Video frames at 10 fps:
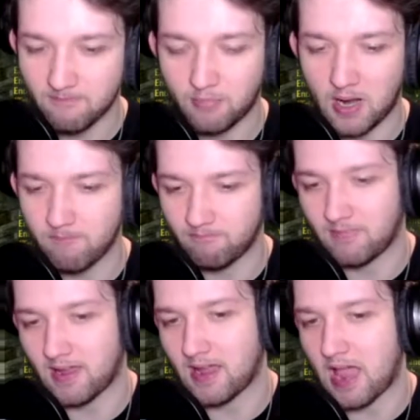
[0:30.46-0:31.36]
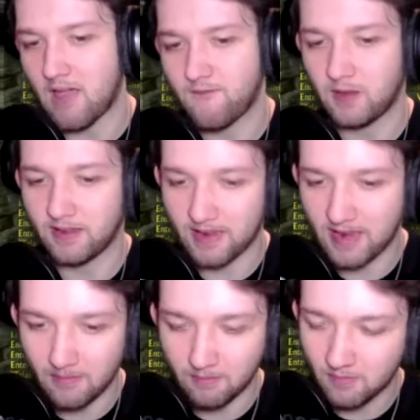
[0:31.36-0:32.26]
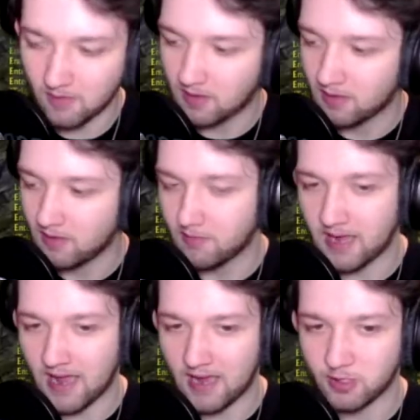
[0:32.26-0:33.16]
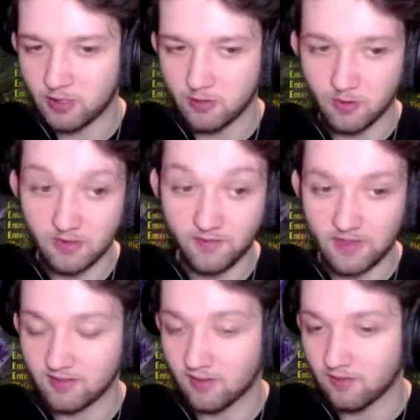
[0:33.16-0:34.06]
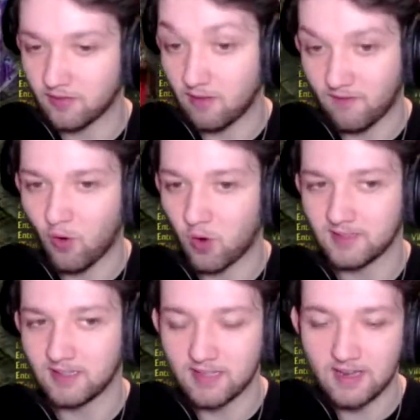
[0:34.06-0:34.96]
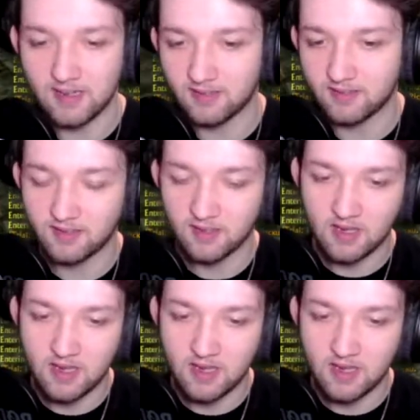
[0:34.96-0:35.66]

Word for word: but I, I feel like I am. But yeah, as usual, this event's on for fourteen days,